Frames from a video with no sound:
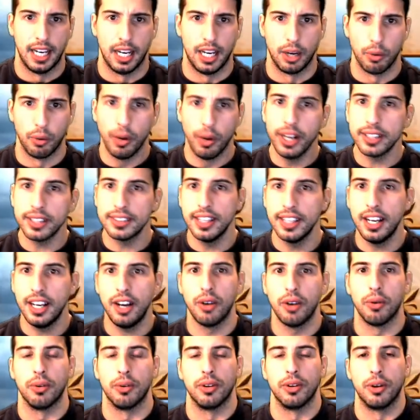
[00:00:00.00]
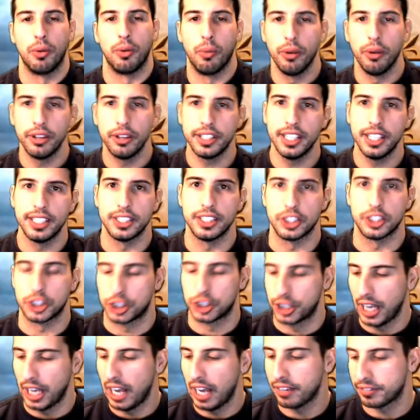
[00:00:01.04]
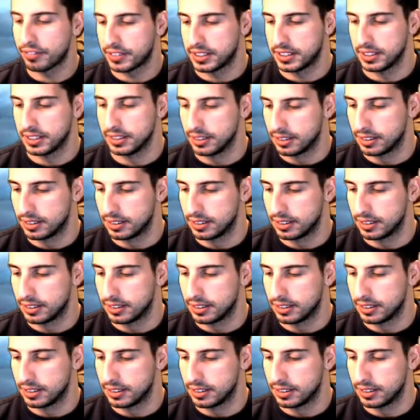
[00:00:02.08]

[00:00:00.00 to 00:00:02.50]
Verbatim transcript: right now, we're getting shafted.